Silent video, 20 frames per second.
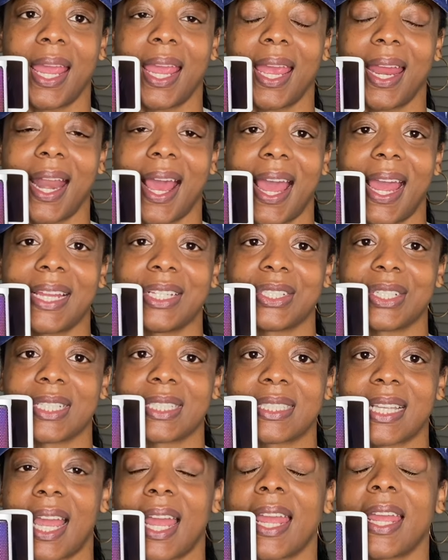And I
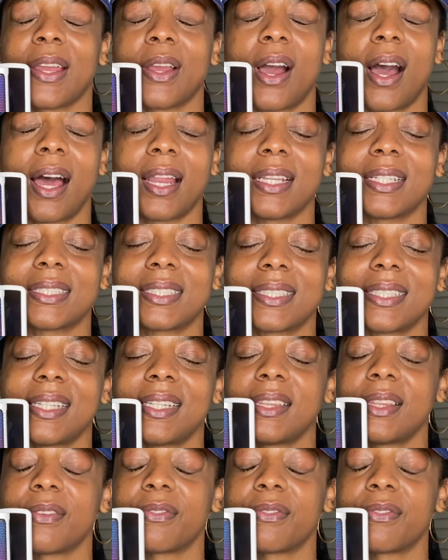just, I honestly,